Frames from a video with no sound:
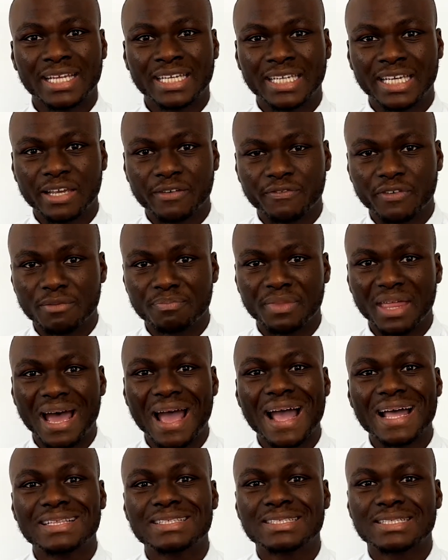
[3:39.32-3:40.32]
give them the
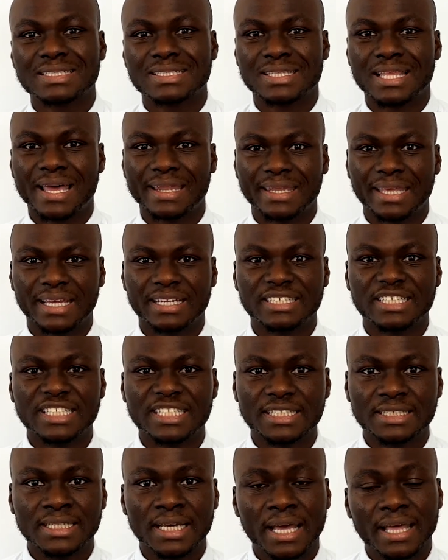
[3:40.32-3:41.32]
answers that they
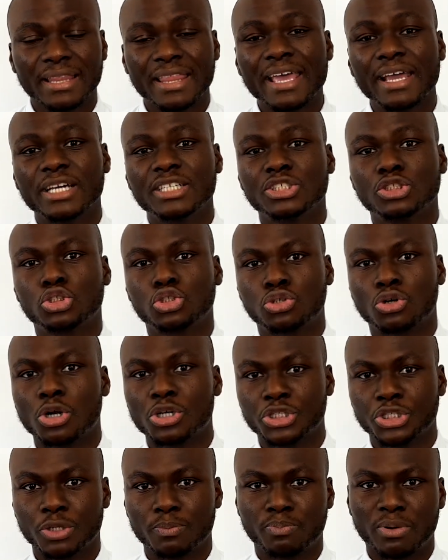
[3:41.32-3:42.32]
need, they're going to
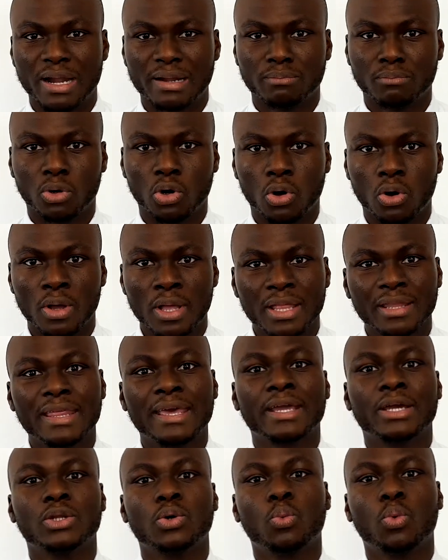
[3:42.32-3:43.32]
trust your brand more. They're
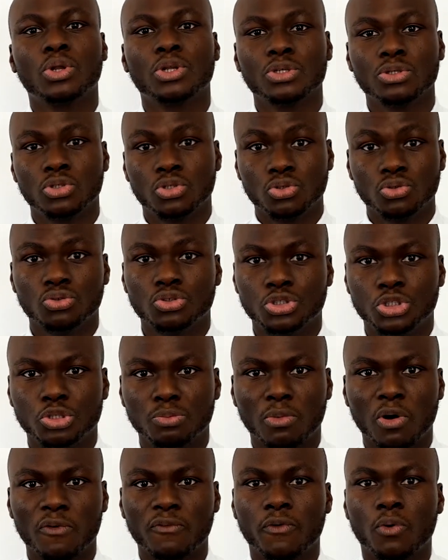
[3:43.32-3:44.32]
going to want to use you
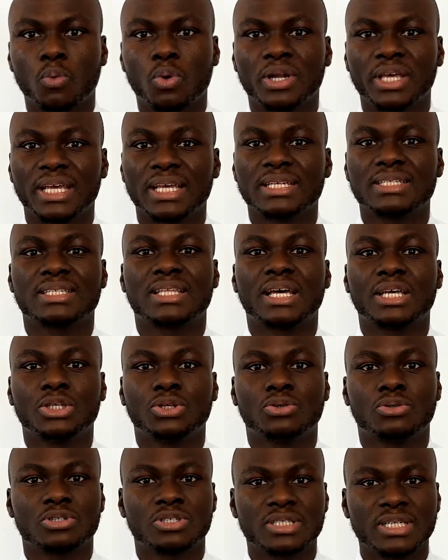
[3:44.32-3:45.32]
more for what it is that
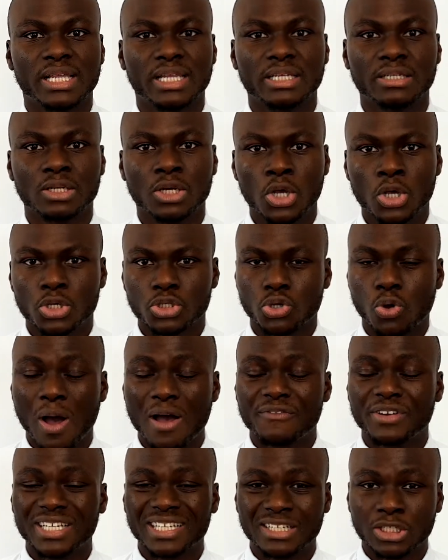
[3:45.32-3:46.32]
you're selling. So
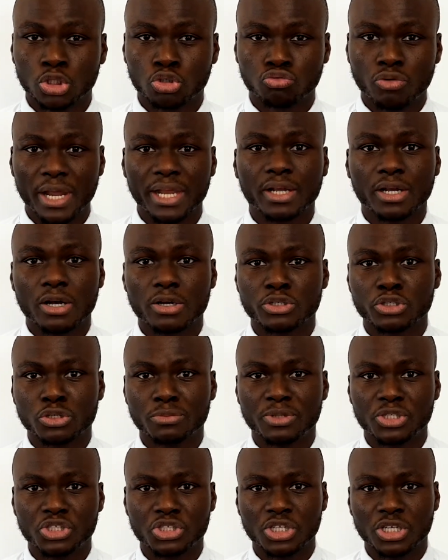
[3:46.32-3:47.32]
having great
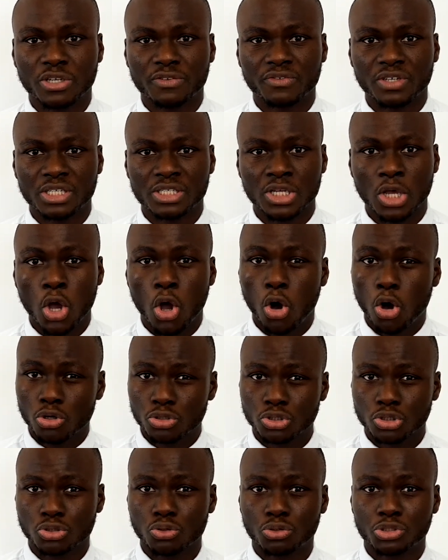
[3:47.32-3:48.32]
customer service on
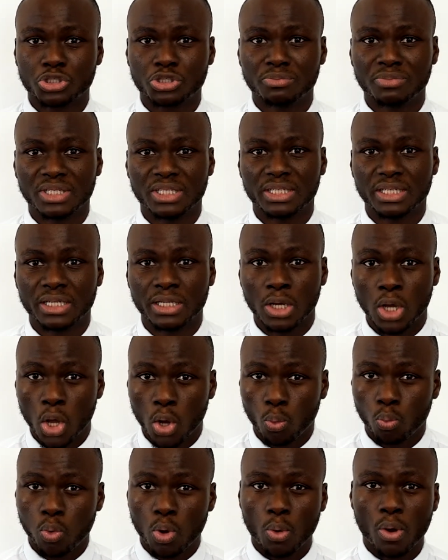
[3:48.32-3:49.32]
social media
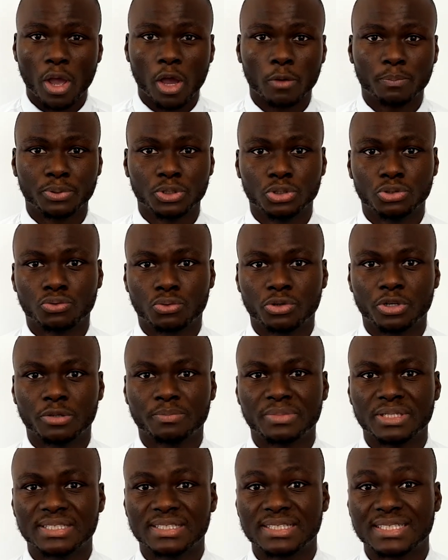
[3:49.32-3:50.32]
will help you grow your
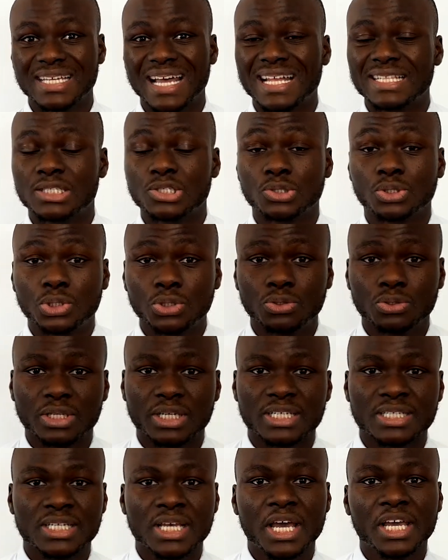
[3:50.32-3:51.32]
business. And to do
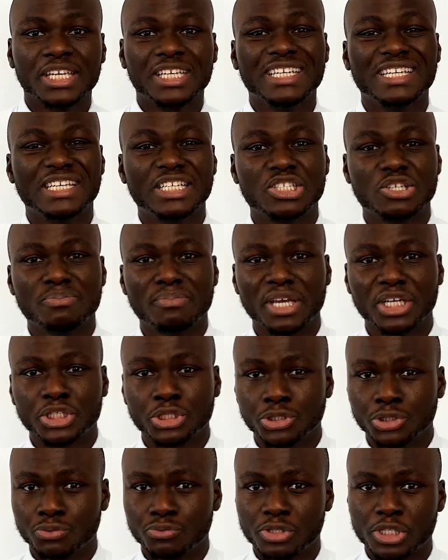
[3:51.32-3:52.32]
this, you need to make
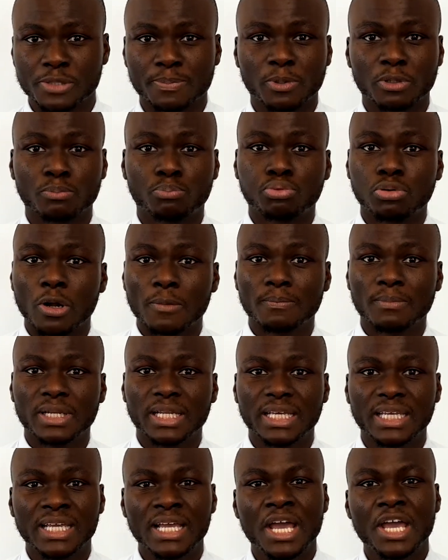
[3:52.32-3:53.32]
sure you respond
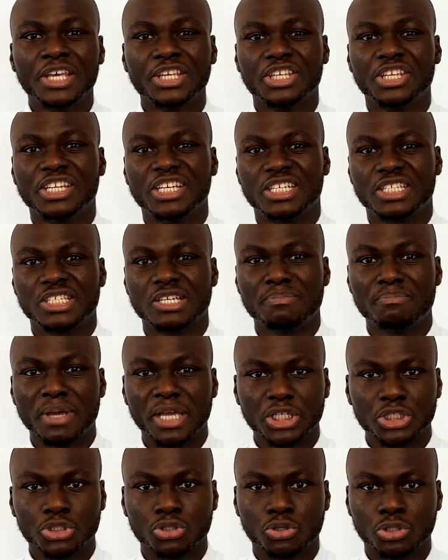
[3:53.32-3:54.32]
promptly. You need to
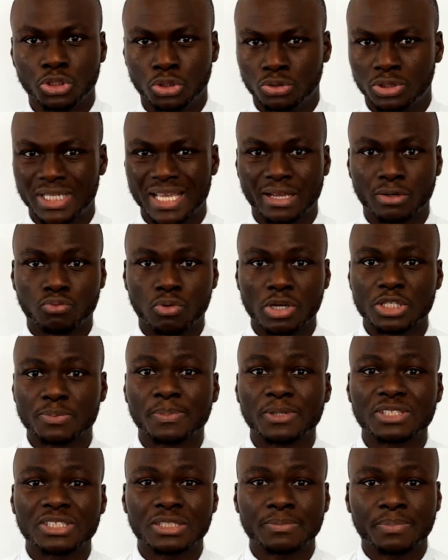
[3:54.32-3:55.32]
make sure you take
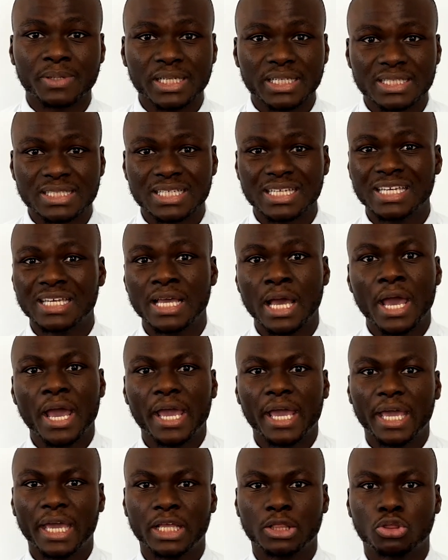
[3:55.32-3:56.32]
responsibility.
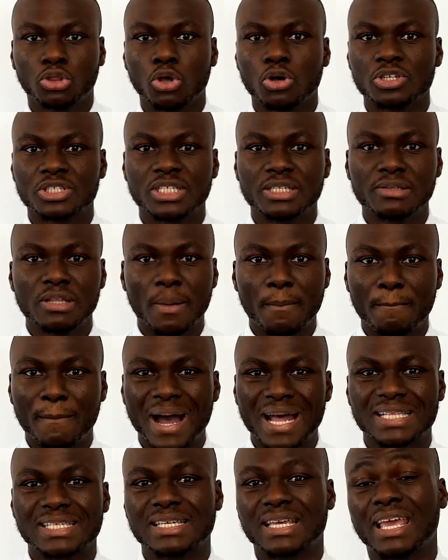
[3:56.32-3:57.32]
It doesn't
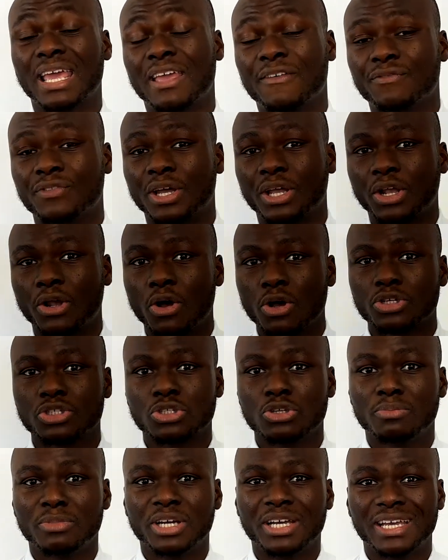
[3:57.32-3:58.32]
matter if the
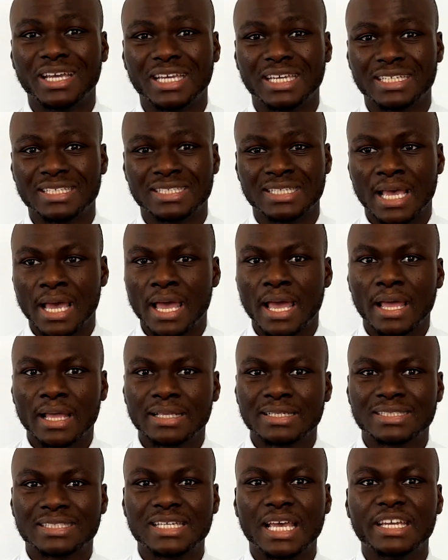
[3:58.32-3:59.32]
customer is
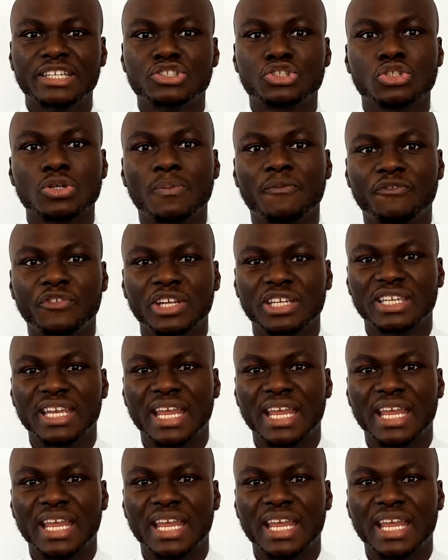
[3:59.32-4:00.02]
saying something